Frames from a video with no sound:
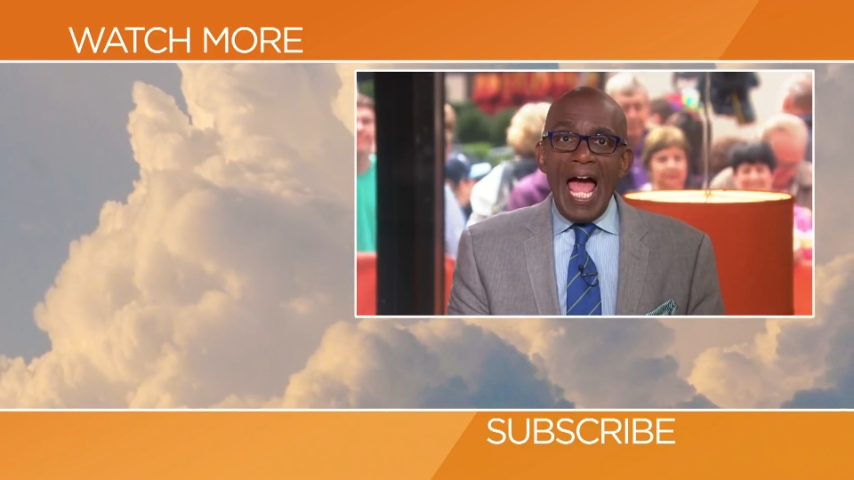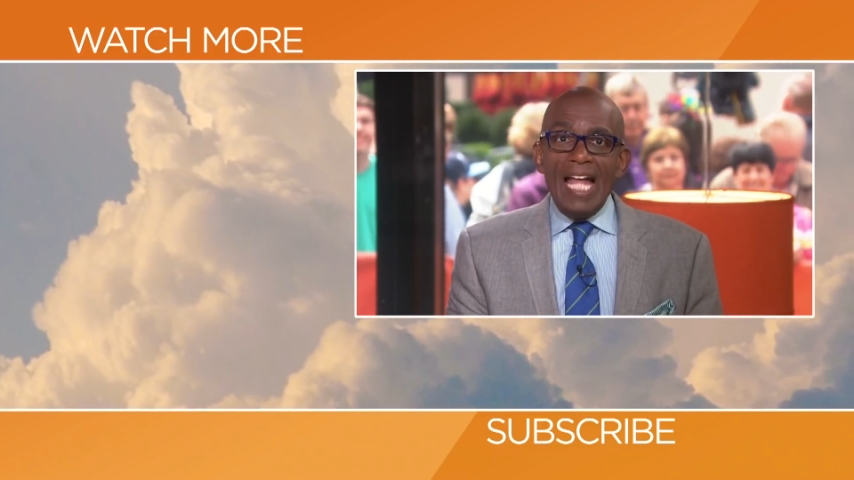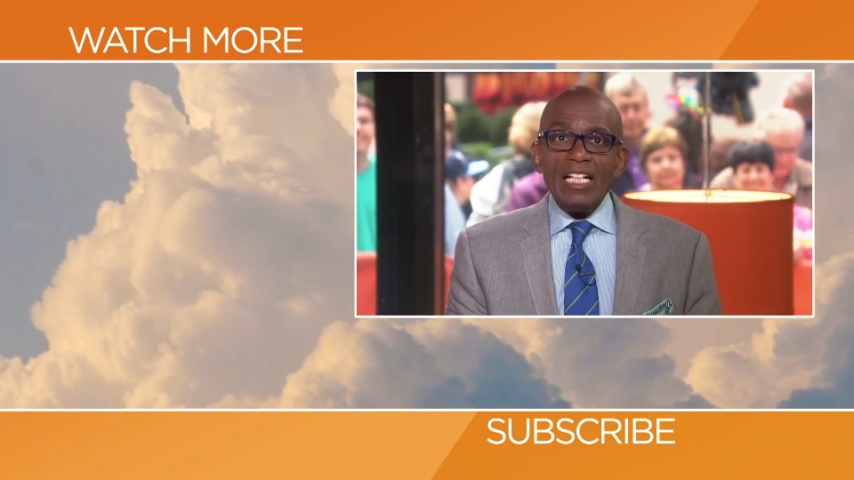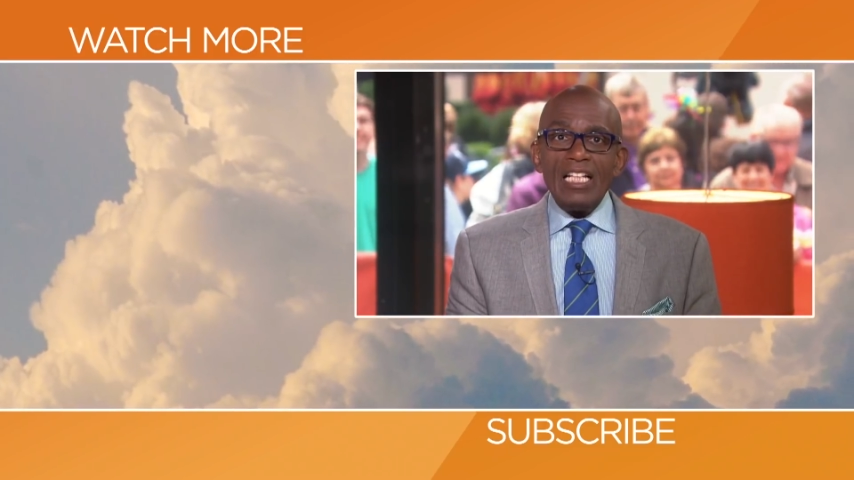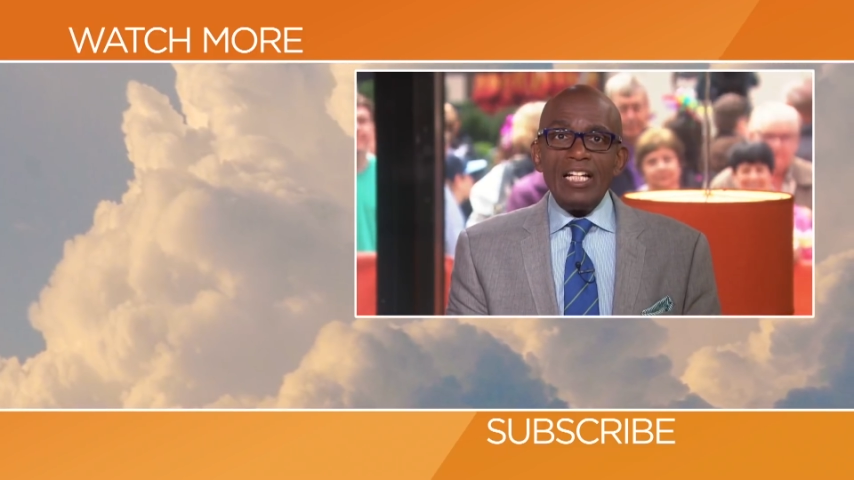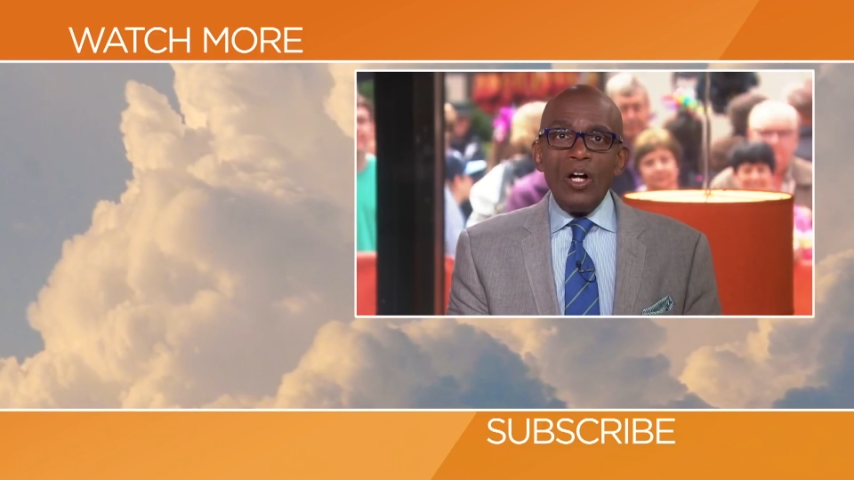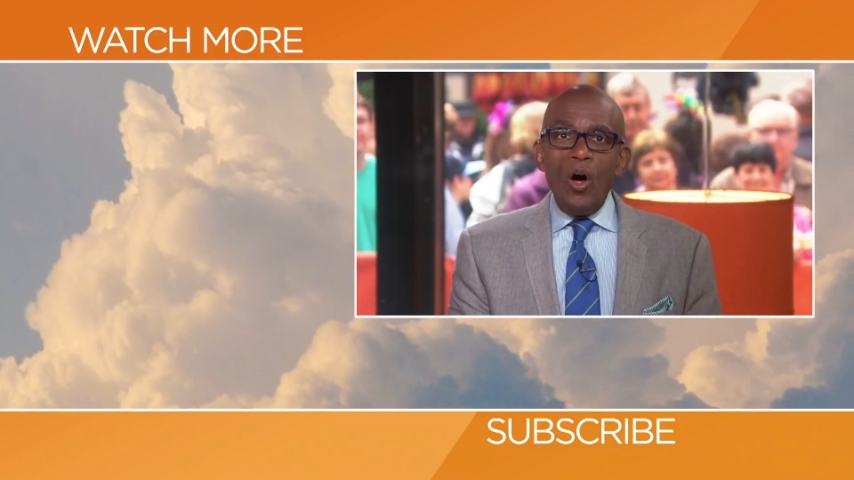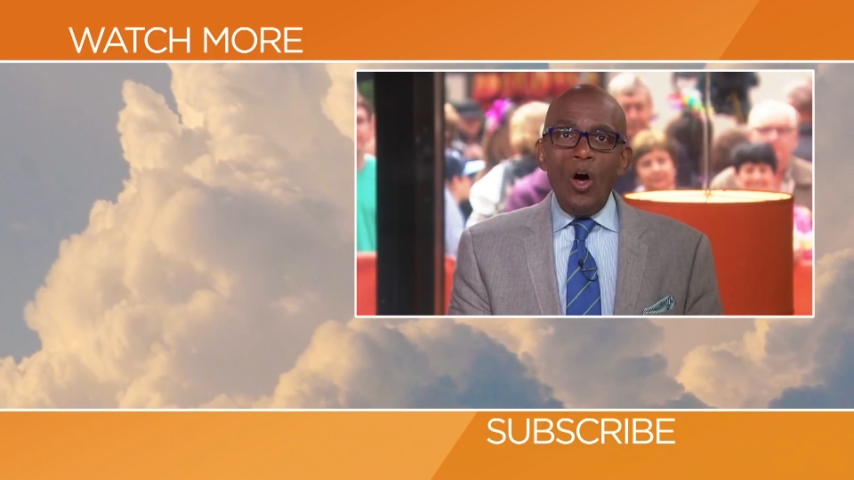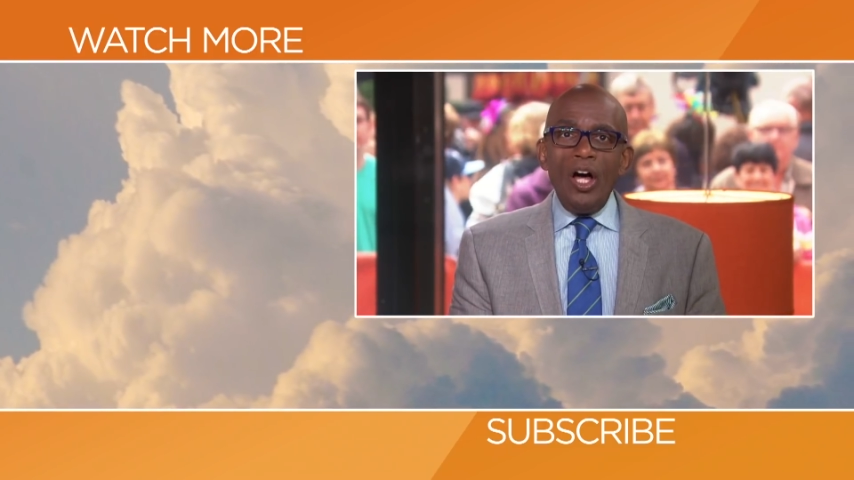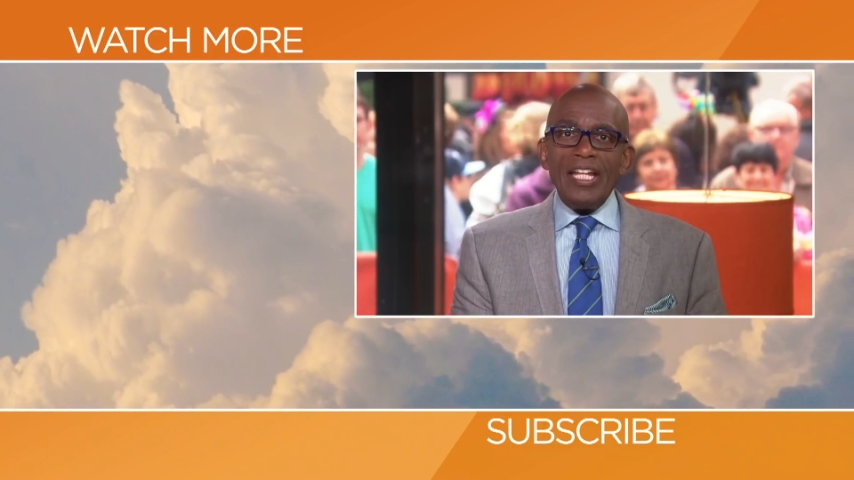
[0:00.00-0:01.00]
and click
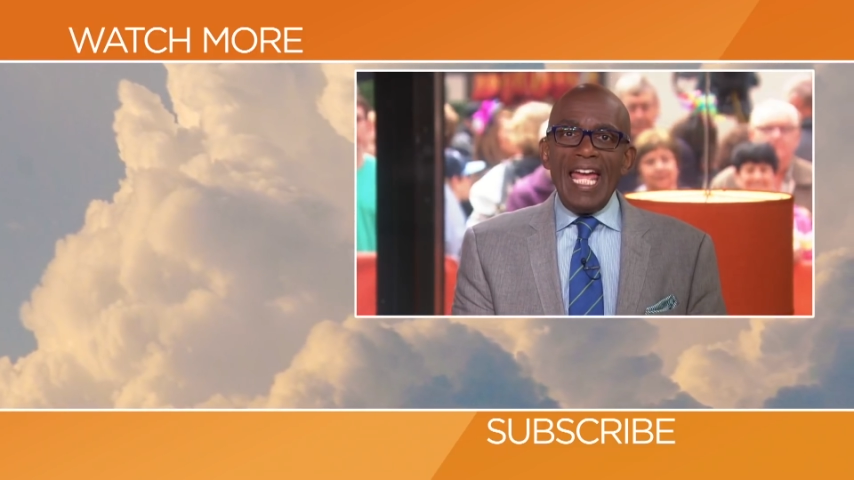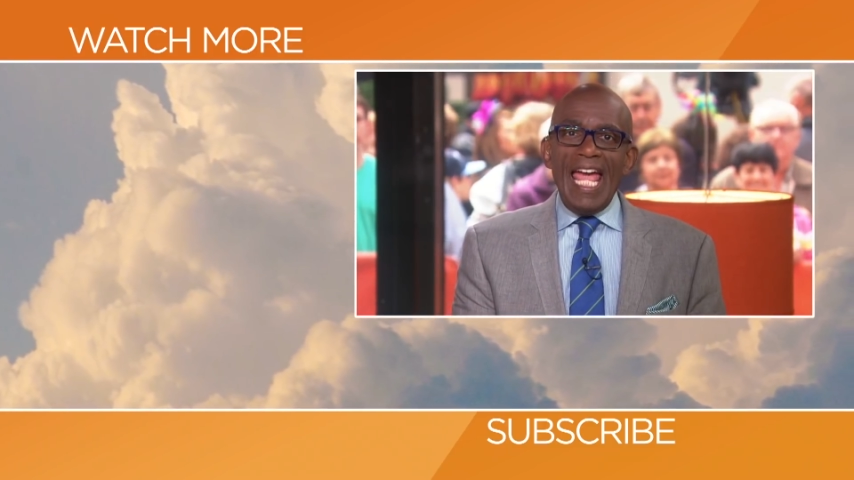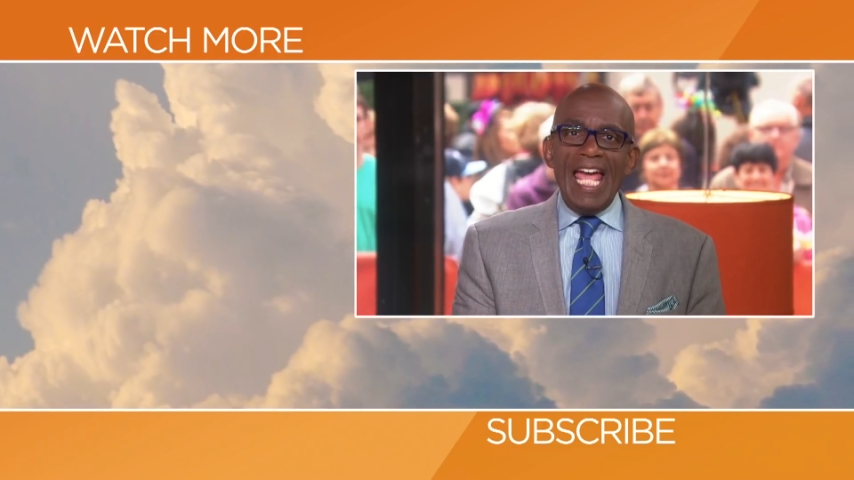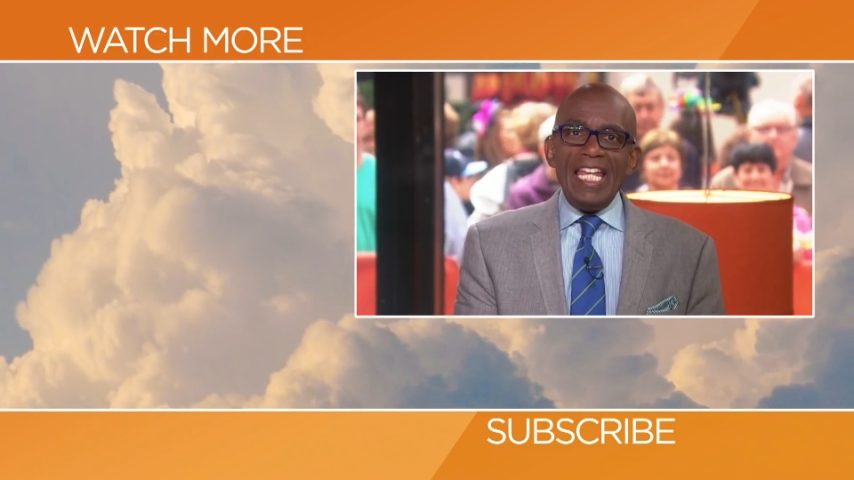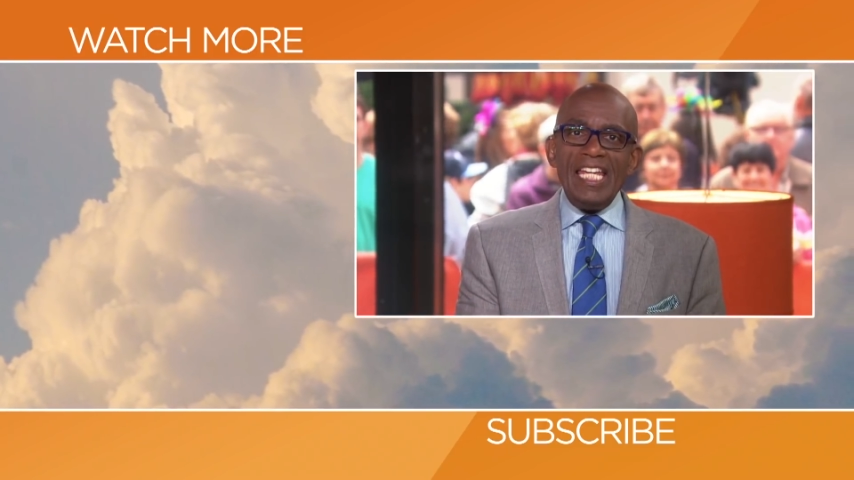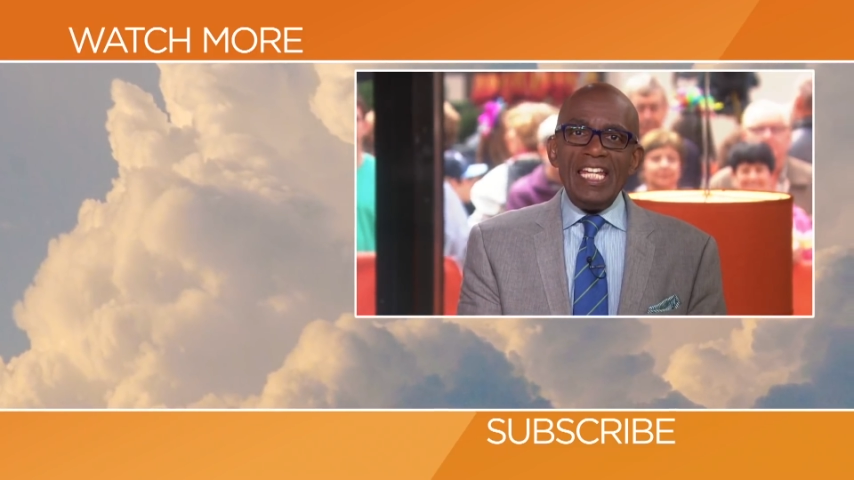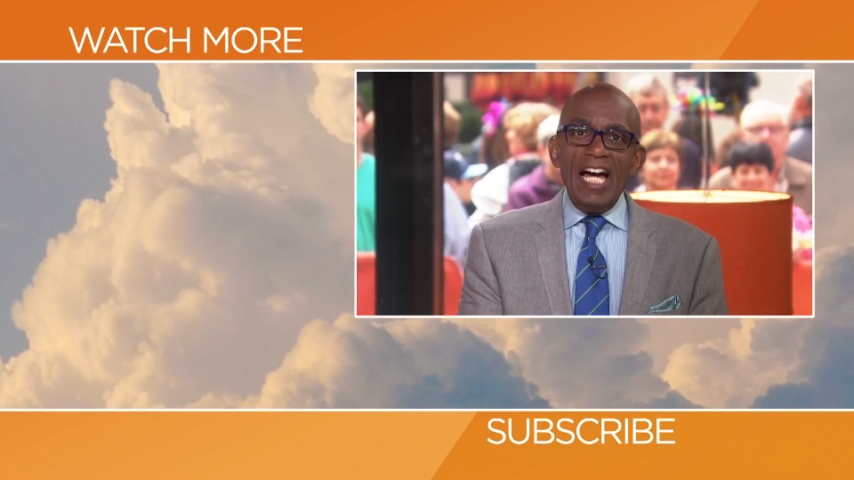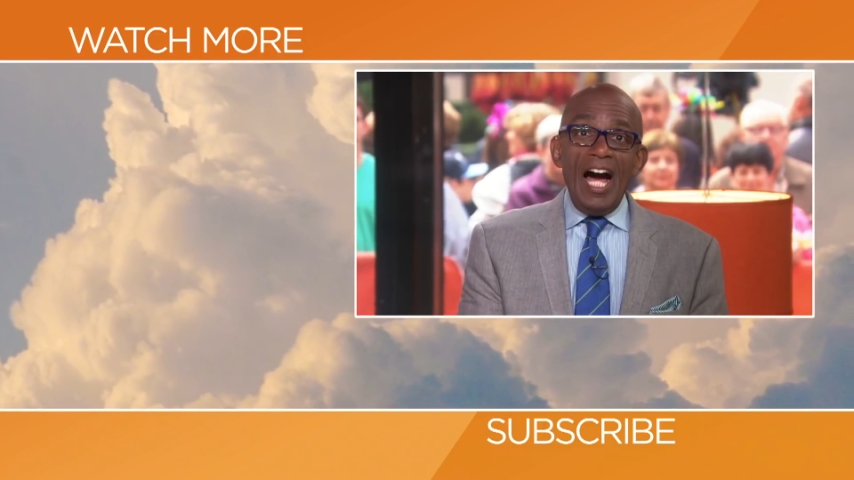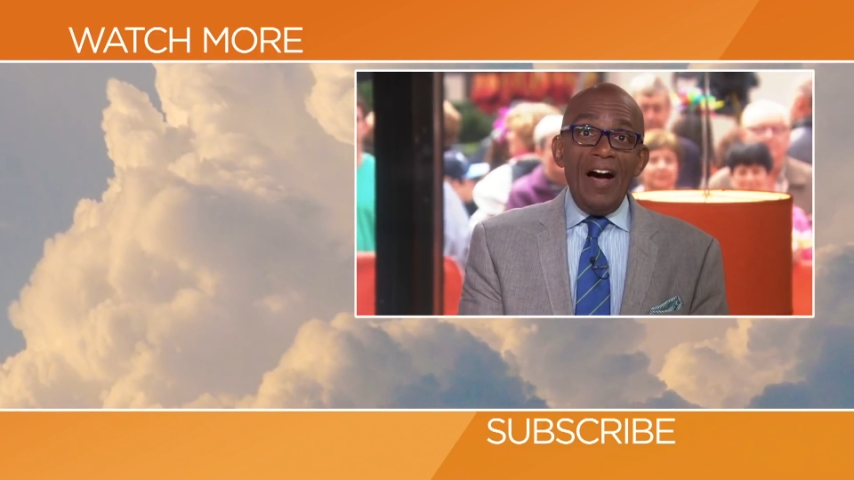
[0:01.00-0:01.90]
on any